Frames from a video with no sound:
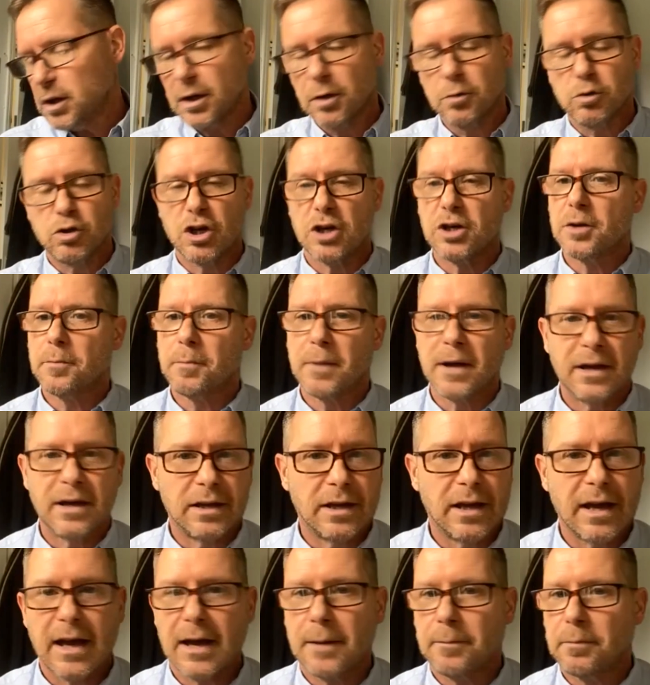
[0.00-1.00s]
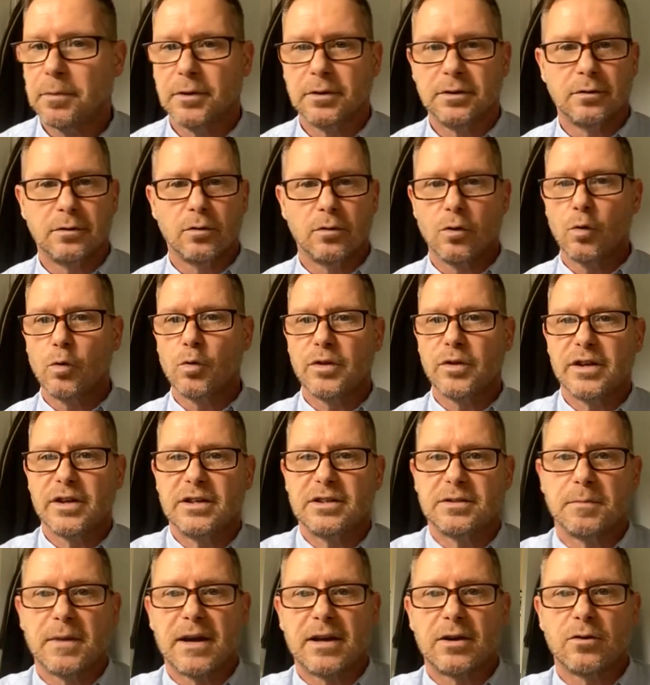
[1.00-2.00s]
gender pay gap and all
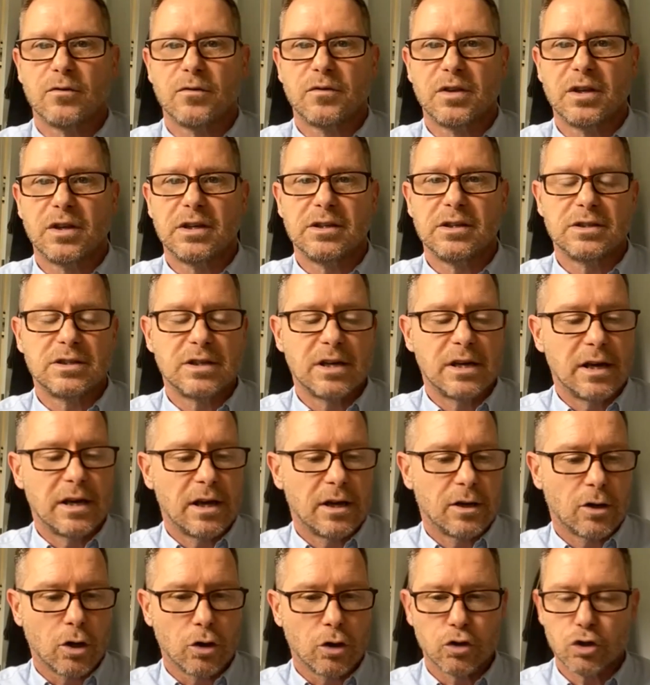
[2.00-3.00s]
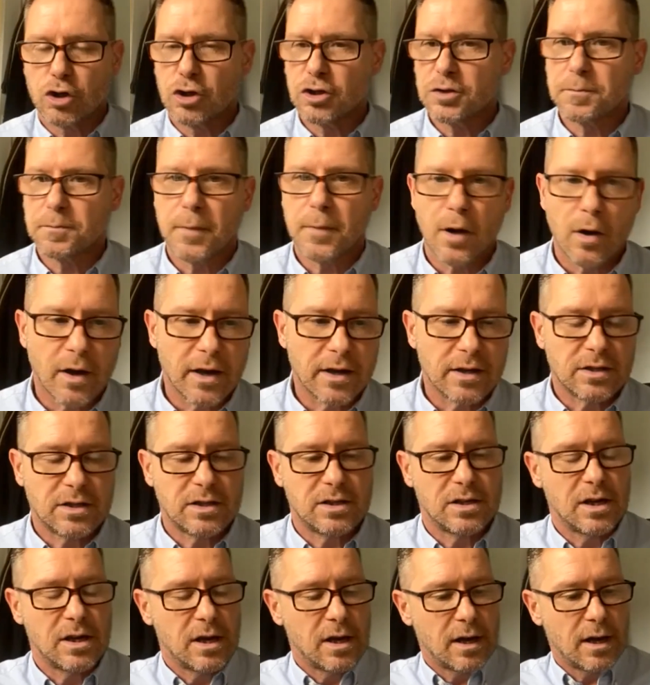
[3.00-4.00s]
these manner of things, conscious
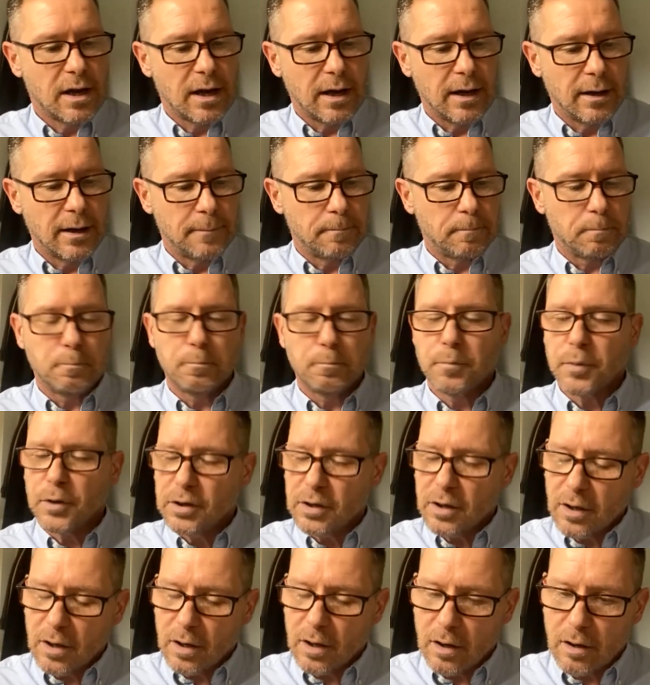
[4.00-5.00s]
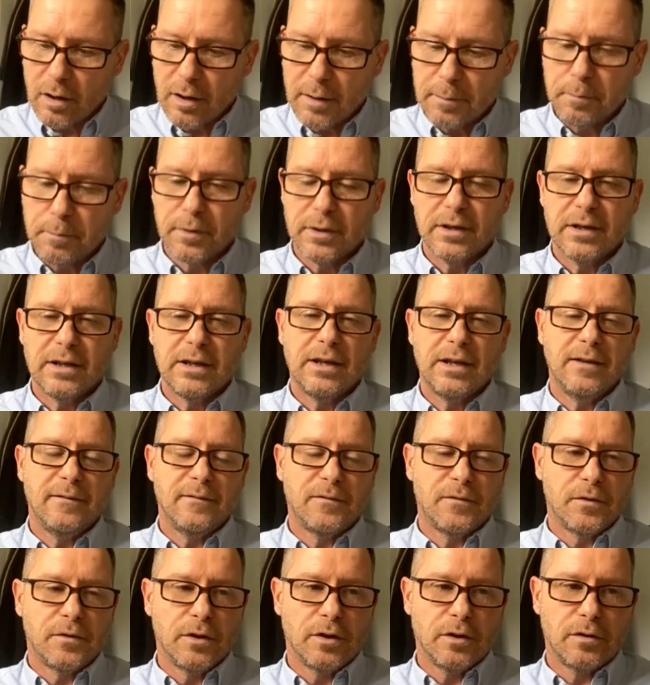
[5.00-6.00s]
bias. But I
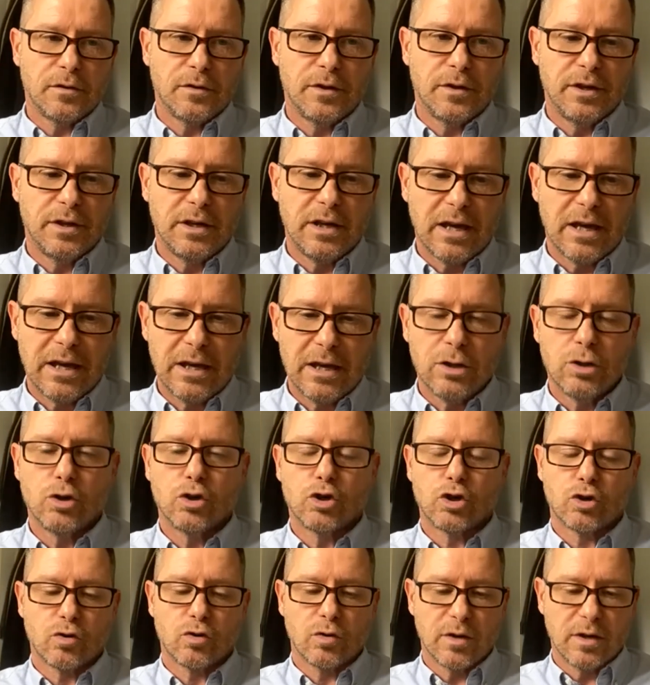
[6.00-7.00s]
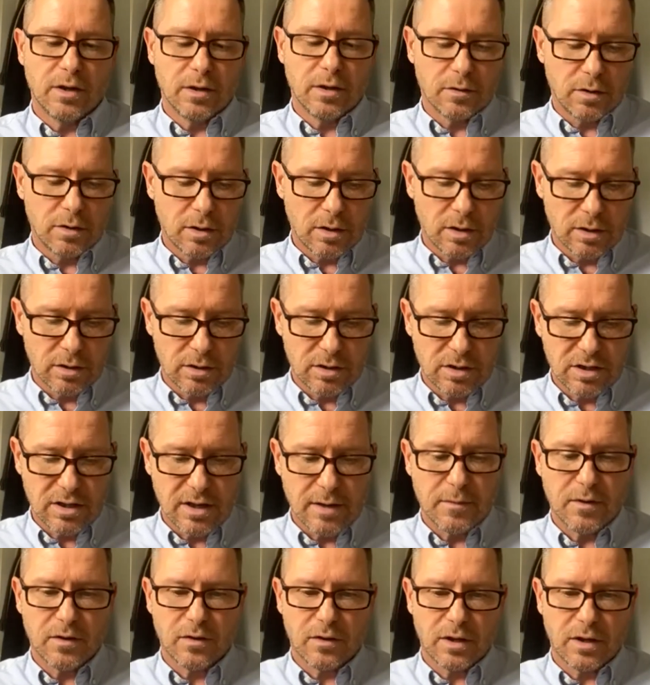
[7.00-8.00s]
believe that the industry and
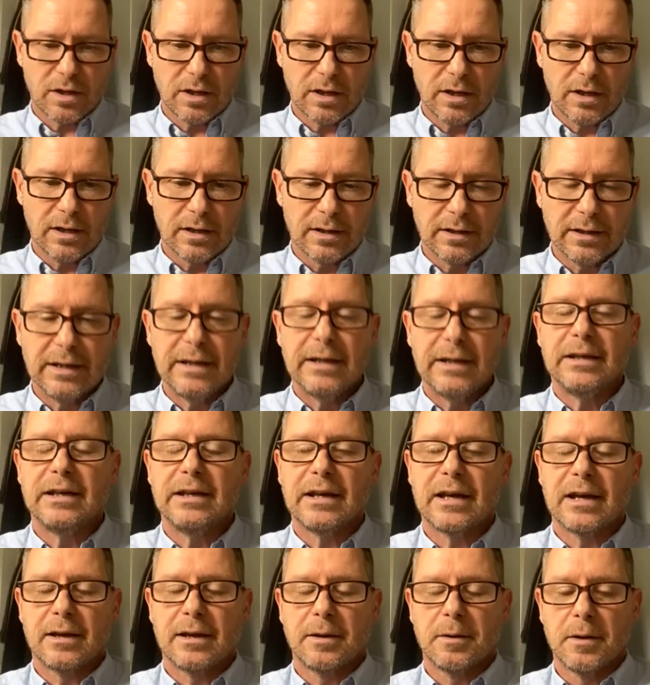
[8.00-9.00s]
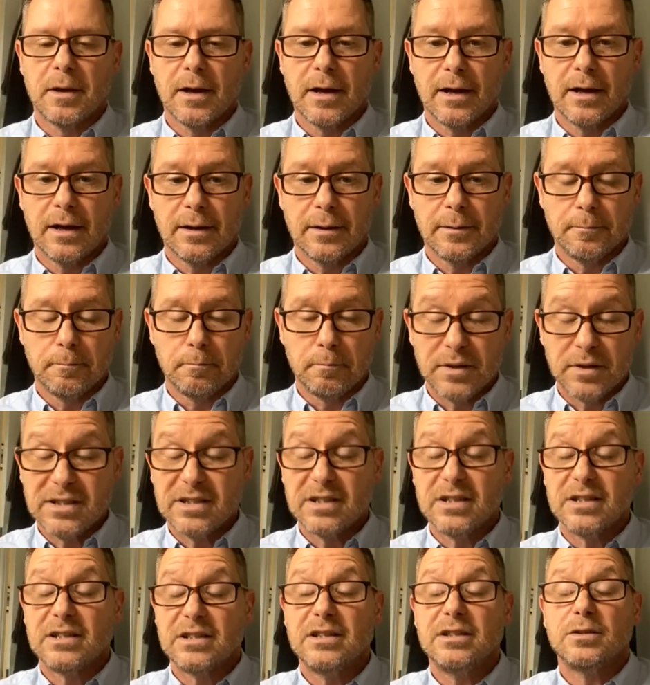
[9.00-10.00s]
some of the leading
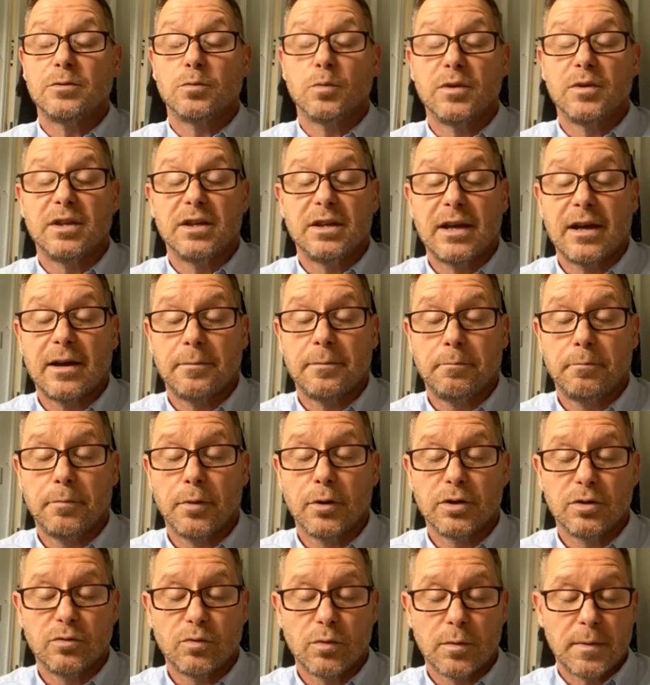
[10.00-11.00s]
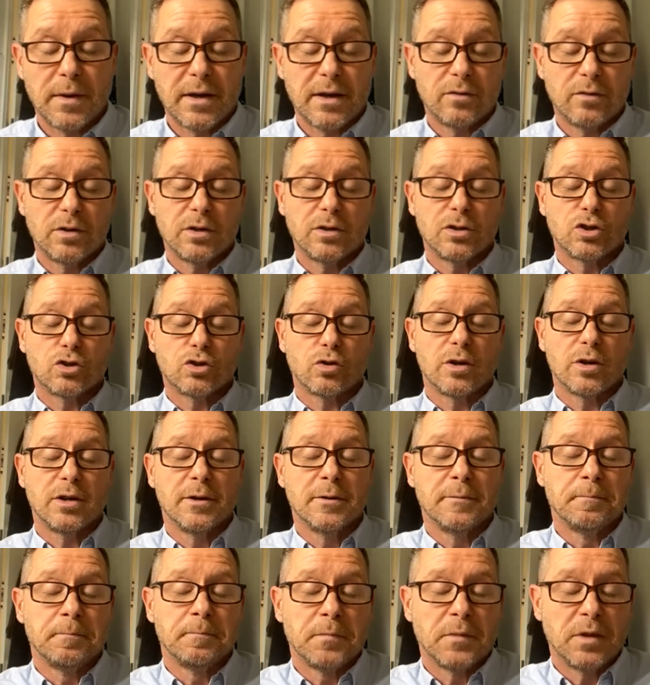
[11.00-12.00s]
businesses within our body repair industry,
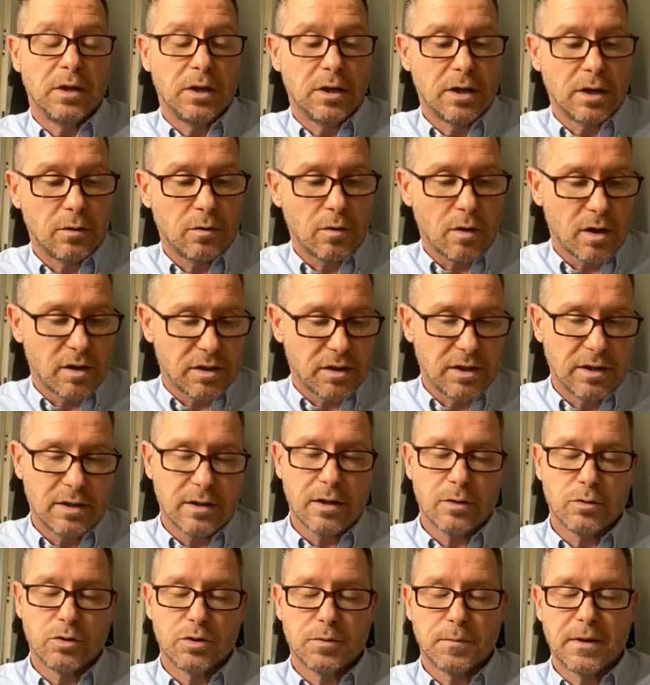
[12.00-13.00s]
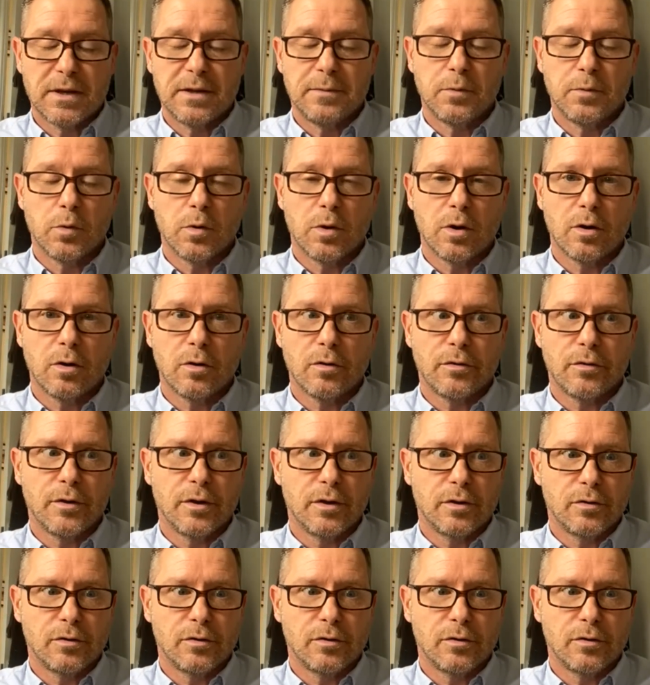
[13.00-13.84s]
I think those people are